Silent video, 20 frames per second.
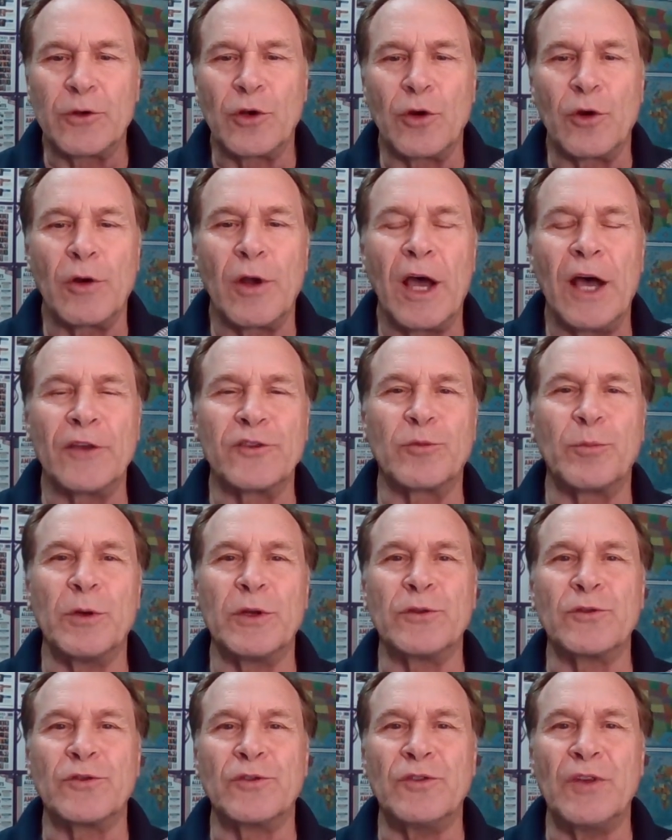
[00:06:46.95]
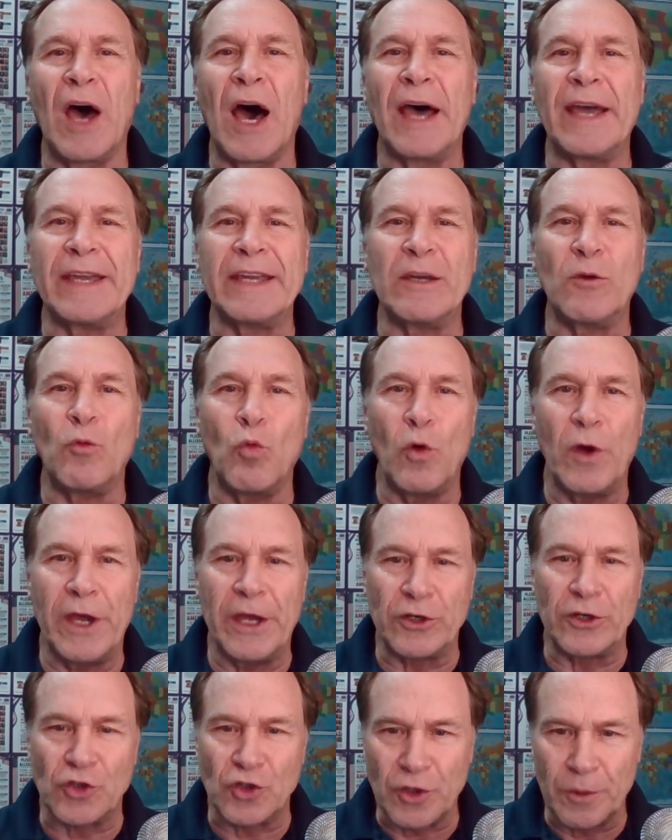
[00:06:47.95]
her husband's dying
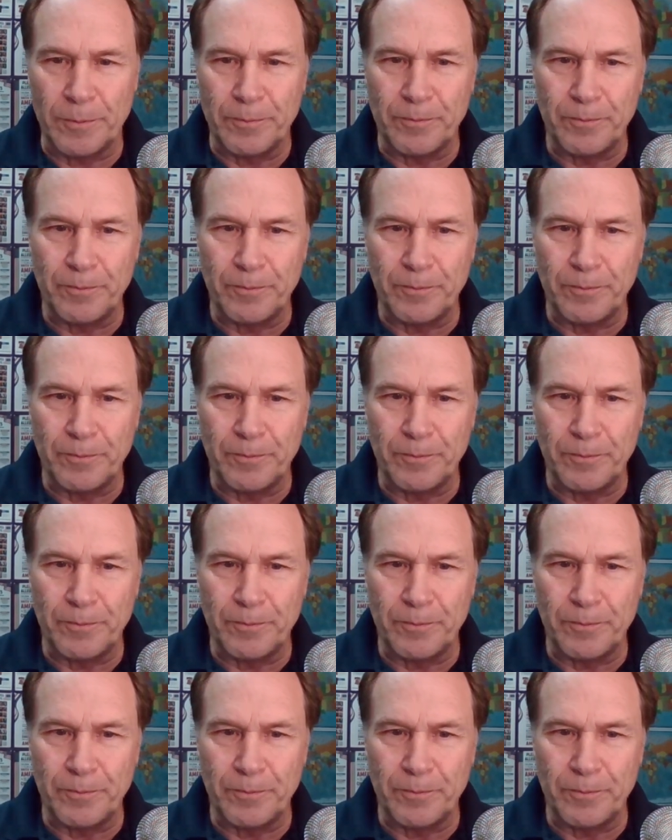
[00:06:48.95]
wish.